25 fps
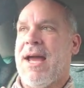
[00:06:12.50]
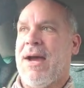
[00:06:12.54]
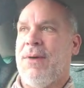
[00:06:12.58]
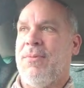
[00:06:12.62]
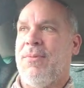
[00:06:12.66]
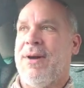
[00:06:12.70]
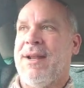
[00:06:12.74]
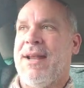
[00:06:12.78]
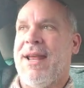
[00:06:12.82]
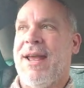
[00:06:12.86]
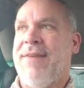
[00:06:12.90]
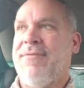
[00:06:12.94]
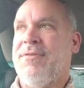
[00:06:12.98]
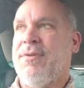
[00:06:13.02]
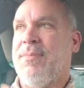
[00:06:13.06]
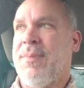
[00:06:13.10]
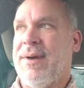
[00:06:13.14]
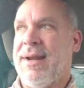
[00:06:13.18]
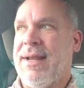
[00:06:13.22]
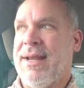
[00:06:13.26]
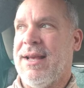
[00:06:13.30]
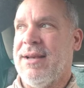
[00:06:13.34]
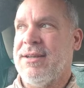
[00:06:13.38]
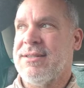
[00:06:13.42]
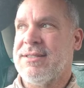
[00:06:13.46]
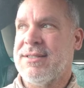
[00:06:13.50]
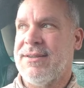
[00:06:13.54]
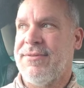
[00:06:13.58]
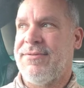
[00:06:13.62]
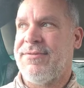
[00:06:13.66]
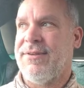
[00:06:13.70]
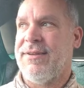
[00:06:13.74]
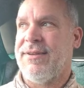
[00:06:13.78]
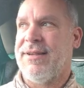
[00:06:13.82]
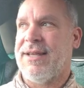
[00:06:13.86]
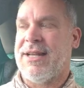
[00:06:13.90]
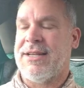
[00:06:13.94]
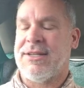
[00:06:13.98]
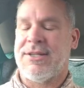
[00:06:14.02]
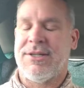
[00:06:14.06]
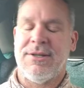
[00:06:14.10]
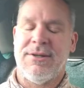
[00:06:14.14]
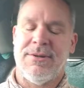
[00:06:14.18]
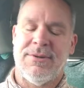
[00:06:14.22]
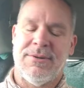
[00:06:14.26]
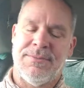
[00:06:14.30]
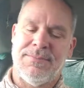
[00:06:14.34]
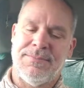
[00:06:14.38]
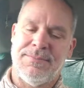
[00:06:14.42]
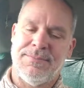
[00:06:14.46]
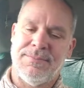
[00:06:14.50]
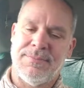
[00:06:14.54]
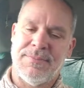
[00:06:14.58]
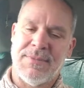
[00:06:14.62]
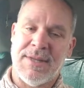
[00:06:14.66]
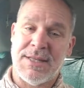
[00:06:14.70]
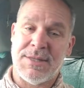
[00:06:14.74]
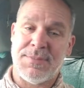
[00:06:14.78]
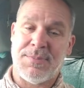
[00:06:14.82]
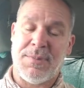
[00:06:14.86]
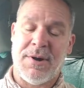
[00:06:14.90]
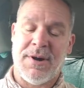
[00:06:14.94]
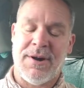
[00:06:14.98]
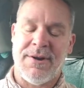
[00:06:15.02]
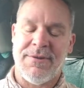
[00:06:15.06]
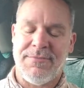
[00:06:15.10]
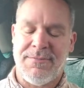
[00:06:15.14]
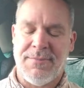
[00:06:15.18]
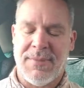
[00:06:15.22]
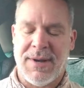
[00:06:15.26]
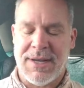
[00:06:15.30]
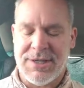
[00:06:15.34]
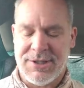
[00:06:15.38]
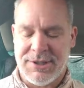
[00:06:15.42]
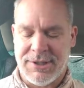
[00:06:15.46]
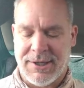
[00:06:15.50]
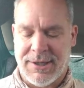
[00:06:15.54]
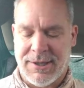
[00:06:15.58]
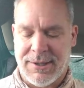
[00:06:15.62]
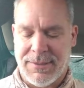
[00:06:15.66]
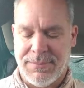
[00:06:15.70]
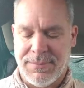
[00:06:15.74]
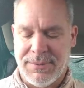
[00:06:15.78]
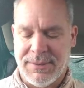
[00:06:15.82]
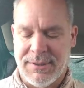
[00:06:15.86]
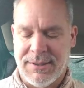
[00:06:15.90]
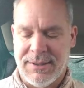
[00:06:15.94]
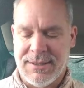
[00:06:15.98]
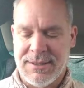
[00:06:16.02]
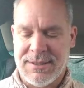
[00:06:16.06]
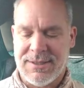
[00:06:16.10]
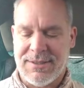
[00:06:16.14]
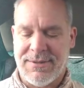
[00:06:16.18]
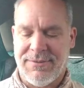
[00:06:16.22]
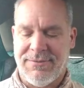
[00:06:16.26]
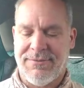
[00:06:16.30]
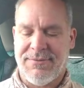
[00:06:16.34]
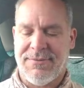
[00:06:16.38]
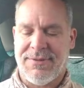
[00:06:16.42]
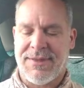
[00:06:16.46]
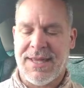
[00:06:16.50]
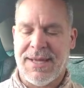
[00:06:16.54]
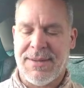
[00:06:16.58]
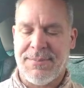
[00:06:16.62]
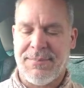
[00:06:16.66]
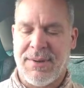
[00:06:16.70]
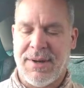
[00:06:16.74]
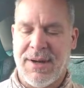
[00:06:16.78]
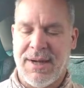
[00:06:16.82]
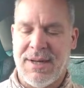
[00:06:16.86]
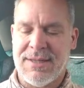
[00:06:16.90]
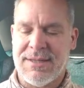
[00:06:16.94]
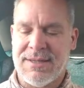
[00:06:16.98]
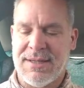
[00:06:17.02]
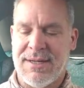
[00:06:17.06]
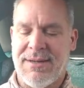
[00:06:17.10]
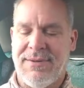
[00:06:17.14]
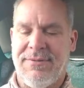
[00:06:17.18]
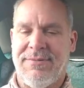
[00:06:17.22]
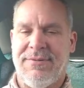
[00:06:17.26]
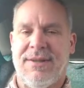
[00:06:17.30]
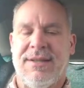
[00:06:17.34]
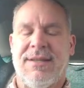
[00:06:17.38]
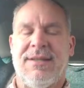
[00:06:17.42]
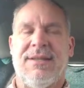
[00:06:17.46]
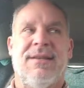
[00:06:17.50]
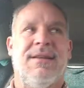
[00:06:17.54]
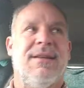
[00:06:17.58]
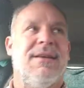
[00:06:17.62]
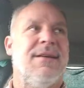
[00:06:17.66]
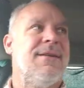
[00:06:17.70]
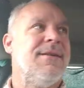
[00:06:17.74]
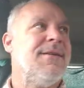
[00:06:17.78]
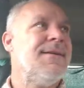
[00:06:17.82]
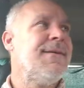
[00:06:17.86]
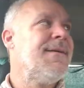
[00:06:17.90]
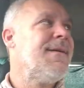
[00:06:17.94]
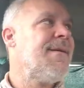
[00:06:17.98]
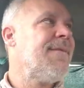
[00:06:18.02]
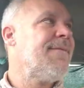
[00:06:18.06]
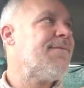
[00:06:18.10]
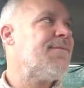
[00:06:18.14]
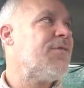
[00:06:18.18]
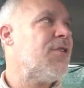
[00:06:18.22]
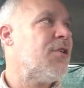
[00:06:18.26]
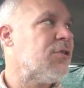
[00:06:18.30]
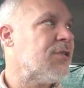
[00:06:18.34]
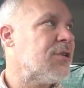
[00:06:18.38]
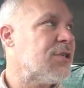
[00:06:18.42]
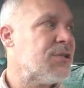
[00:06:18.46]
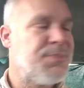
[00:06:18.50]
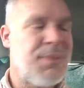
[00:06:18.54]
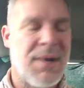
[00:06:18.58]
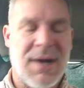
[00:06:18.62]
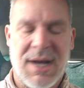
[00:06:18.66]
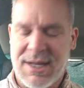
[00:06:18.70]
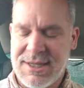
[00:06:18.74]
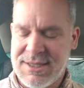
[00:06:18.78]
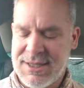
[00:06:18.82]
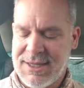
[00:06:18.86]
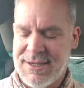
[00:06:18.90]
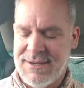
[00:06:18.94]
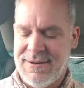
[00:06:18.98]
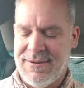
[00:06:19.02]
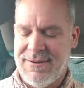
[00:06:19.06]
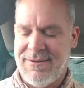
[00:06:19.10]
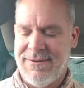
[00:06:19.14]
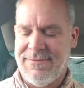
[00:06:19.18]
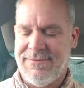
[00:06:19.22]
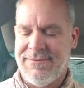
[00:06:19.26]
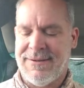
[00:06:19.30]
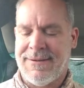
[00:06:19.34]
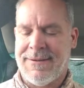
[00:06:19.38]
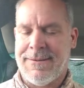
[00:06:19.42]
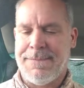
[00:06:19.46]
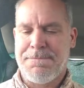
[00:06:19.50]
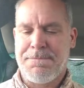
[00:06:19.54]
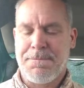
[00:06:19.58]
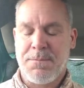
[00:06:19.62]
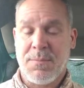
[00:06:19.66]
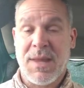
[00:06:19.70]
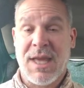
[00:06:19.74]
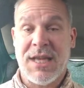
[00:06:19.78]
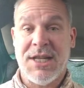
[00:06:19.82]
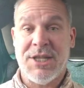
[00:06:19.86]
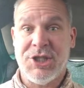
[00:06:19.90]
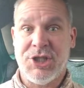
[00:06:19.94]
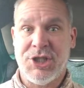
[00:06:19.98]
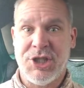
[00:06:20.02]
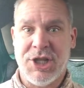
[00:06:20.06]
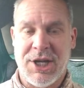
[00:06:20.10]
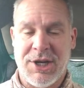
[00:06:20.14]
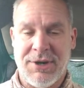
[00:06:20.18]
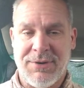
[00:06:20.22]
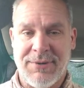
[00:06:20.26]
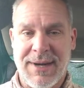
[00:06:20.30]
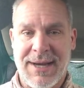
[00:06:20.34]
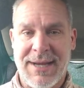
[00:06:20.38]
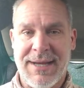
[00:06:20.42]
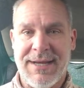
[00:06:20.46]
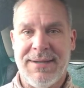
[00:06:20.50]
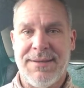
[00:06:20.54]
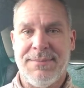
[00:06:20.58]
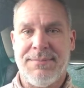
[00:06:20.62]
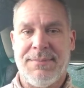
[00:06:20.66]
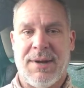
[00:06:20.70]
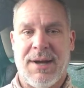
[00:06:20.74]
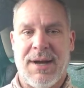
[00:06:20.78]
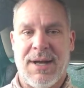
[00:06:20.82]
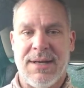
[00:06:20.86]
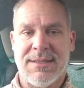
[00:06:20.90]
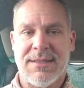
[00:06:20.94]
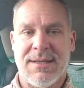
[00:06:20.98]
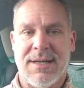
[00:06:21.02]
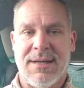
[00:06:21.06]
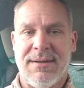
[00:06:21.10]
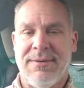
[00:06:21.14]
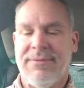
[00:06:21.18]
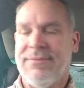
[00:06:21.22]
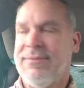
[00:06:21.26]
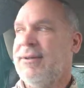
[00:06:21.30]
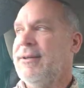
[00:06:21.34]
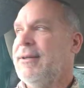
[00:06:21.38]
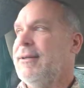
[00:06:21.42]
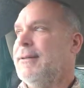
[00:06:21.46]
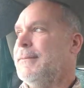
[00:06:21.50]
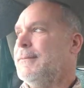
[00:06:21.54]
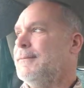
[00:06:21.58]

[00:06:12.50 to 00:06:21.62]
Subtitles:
I want everybody else to feel that too. That's part of my job, is to think positive and focus positive and generate positive.